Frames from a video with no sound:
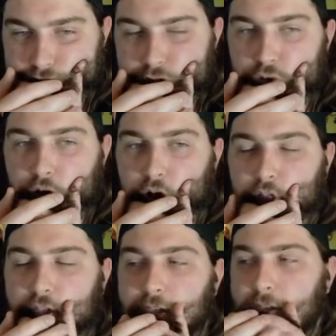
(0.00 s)

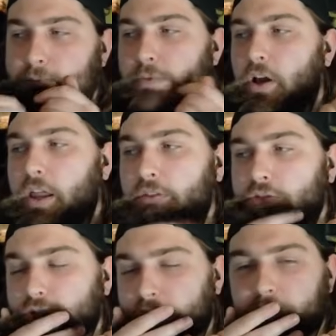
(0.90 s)
Trolley. Alright, so
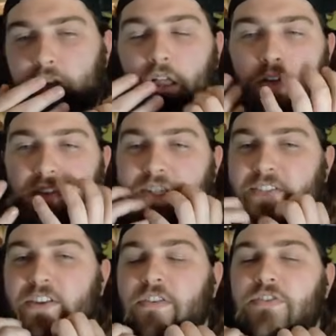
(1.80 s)
he's gonna get all of his
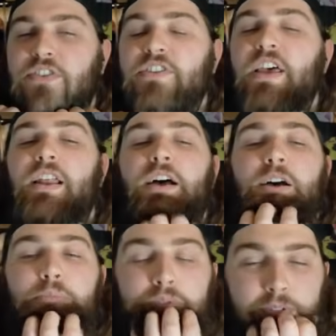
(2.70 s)
stuff set up.